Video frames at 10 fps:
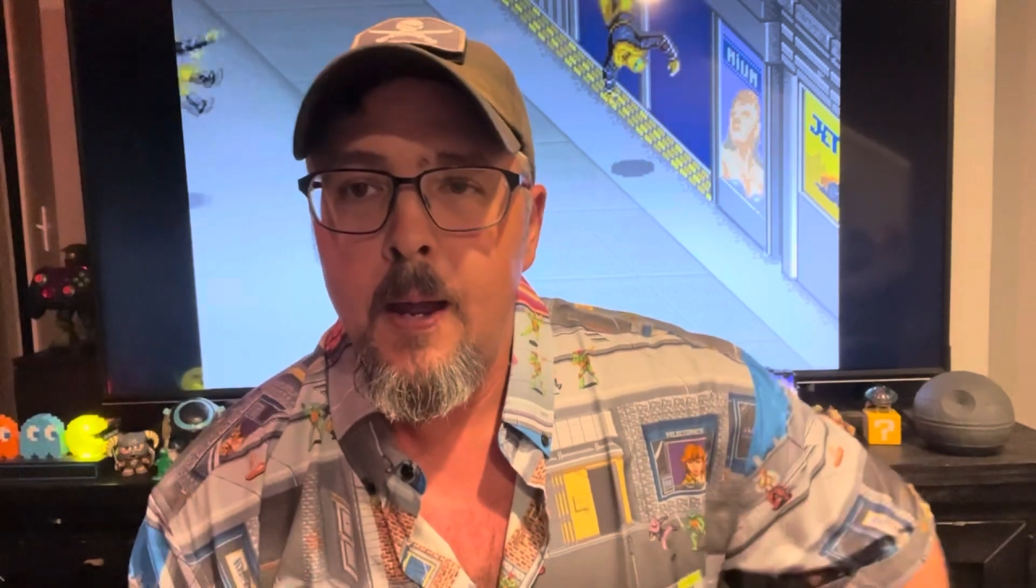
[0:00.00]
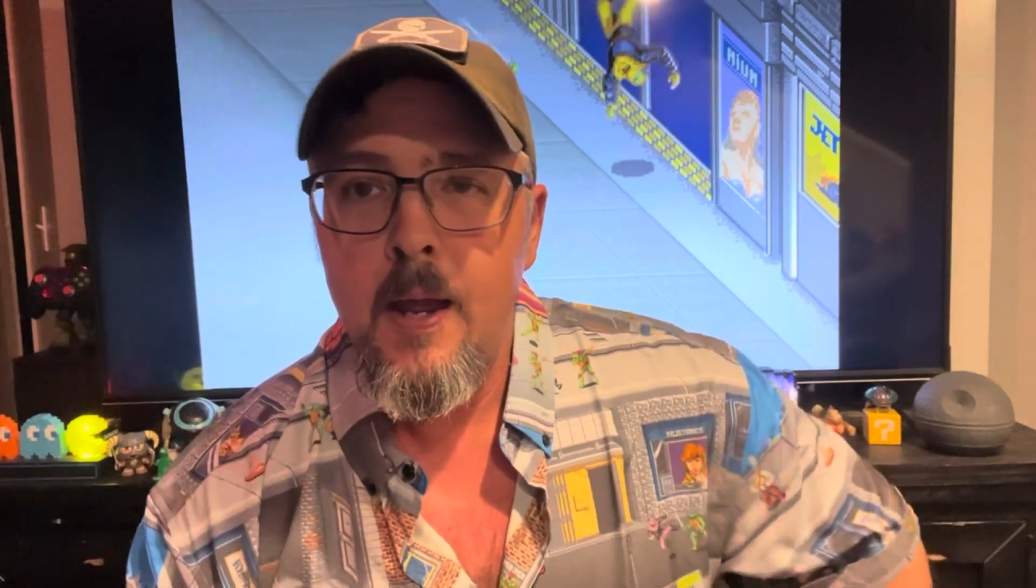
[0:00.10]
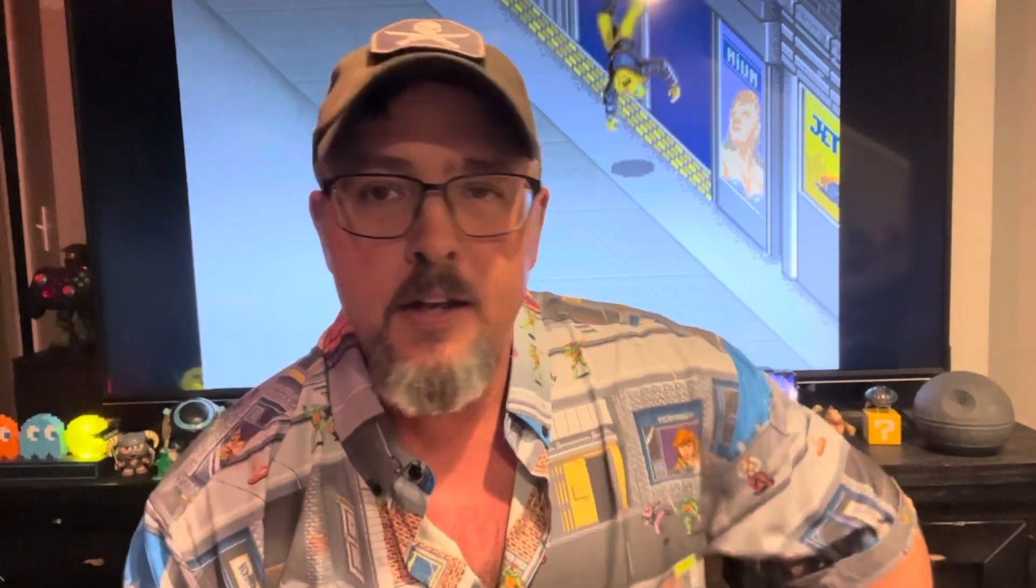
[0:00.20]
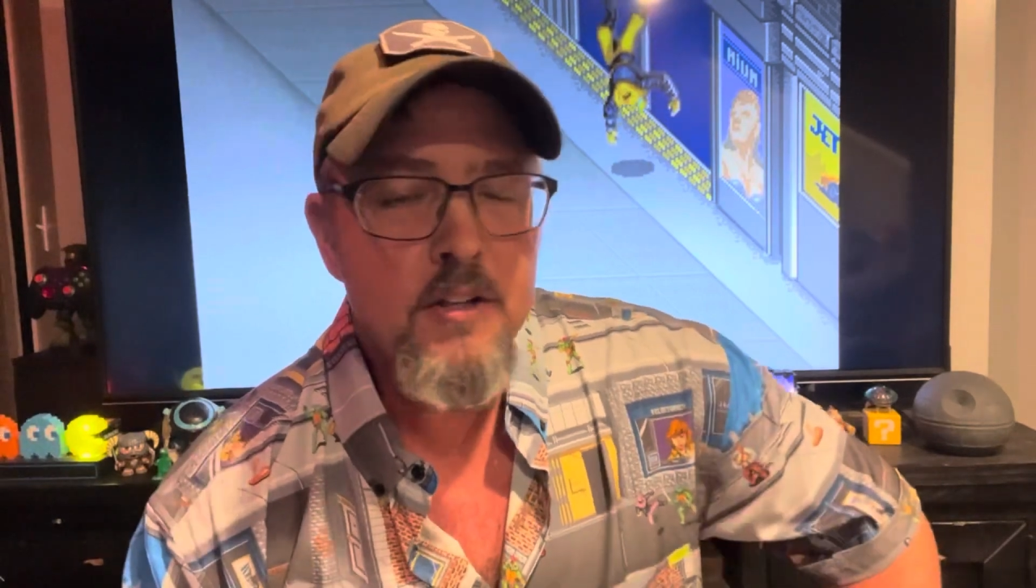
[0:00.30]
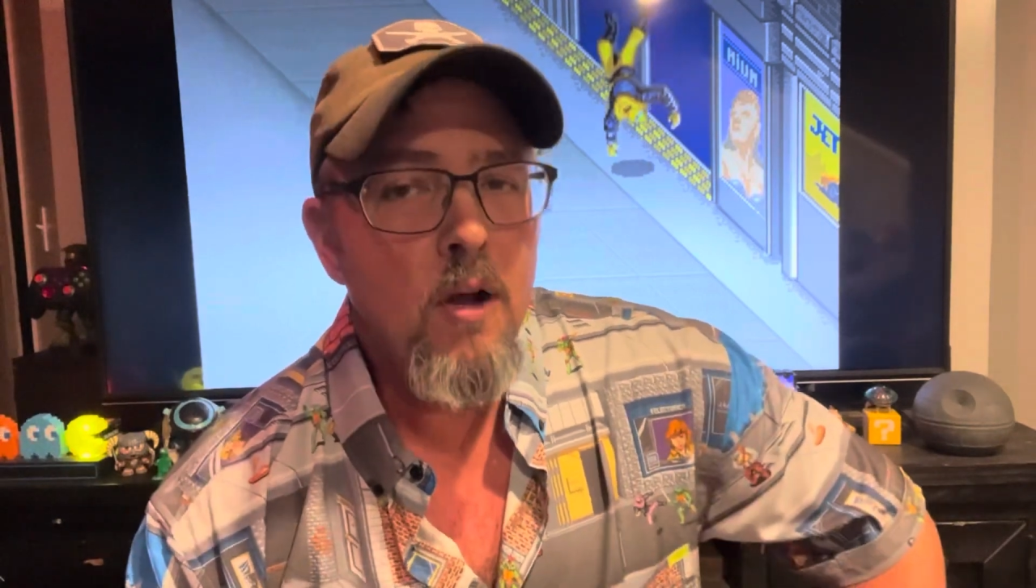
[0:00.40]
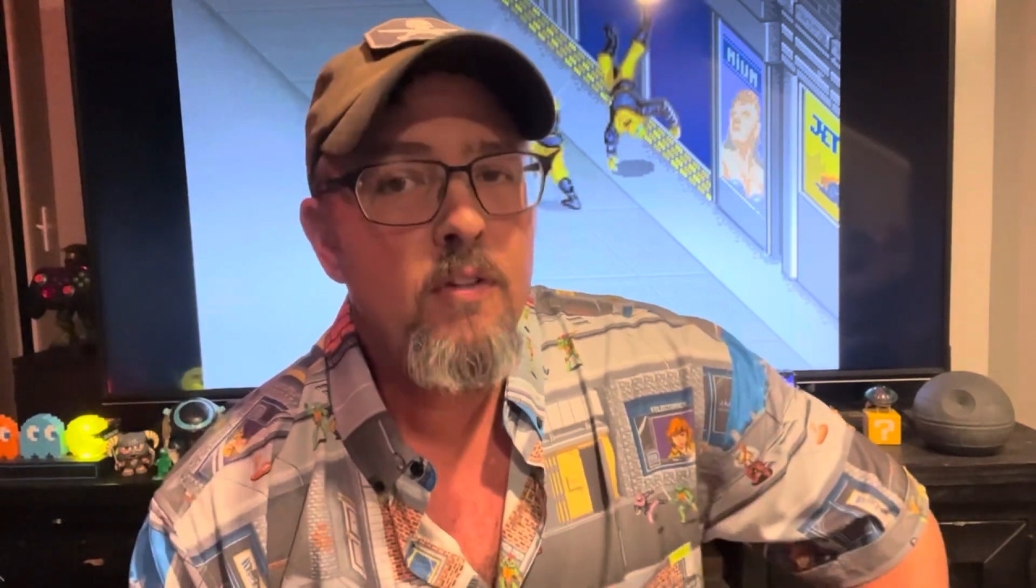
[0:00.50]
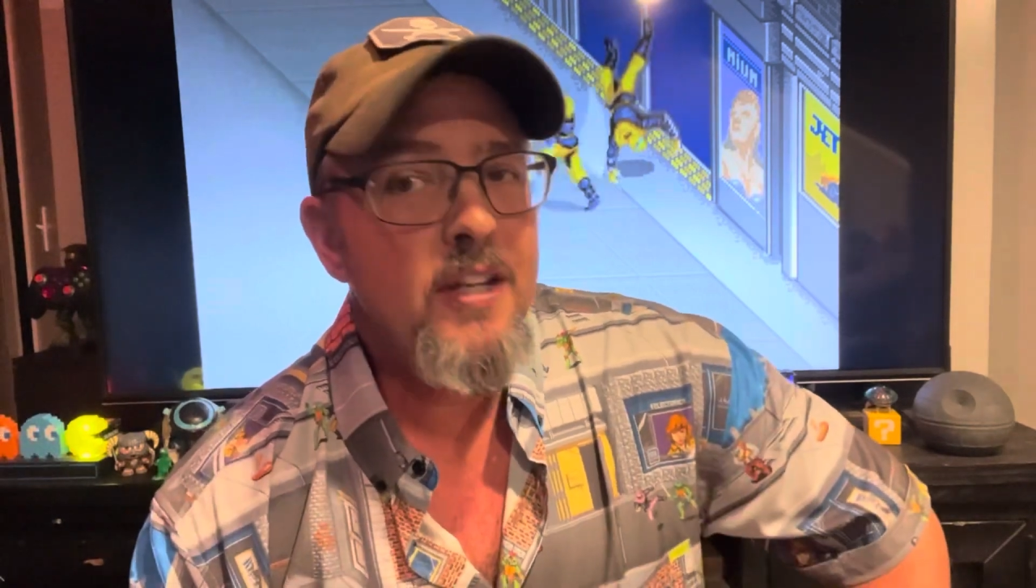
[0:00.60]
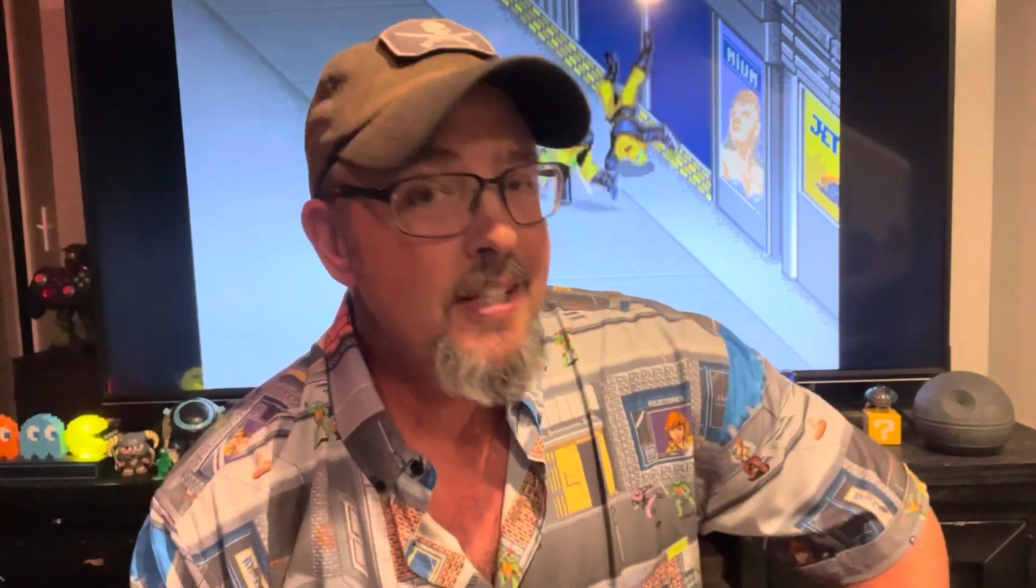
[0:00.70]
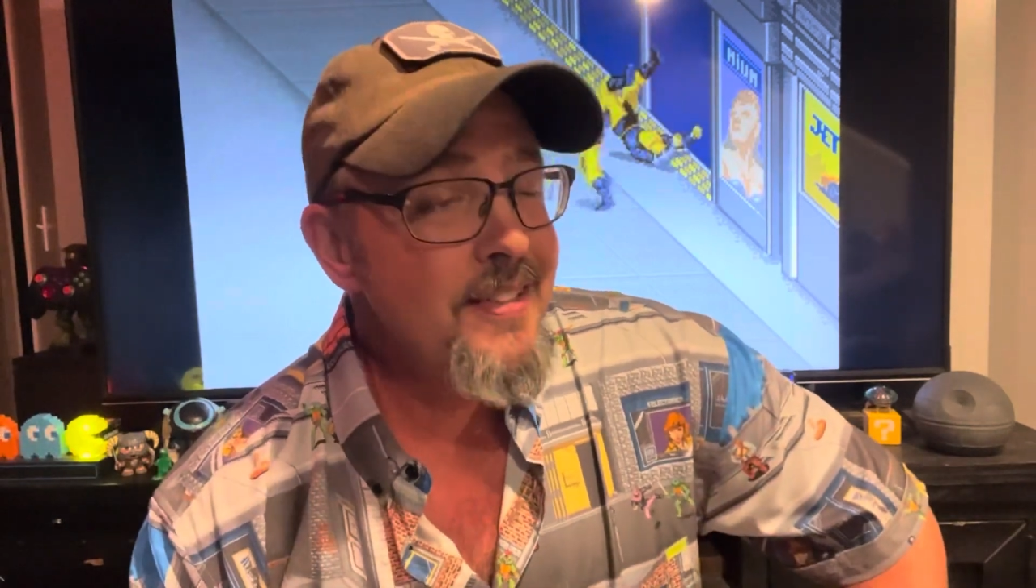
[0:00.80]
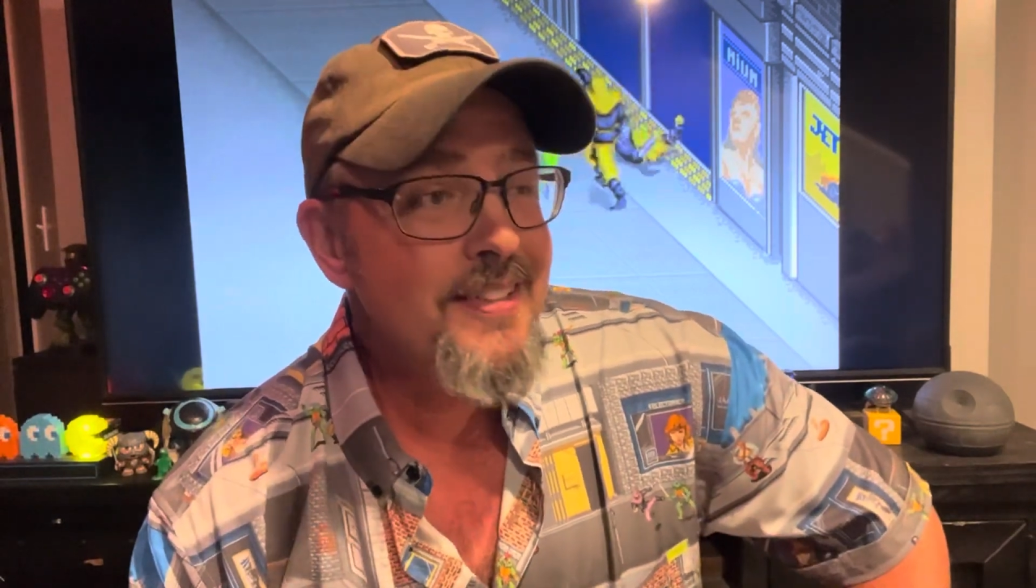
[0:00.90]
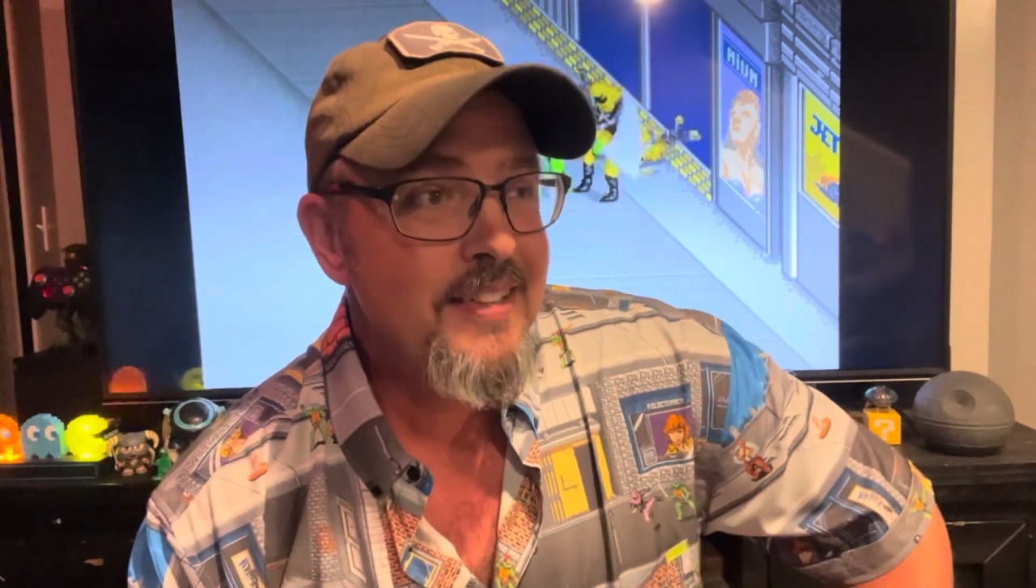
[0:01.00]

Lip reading: and know the ins and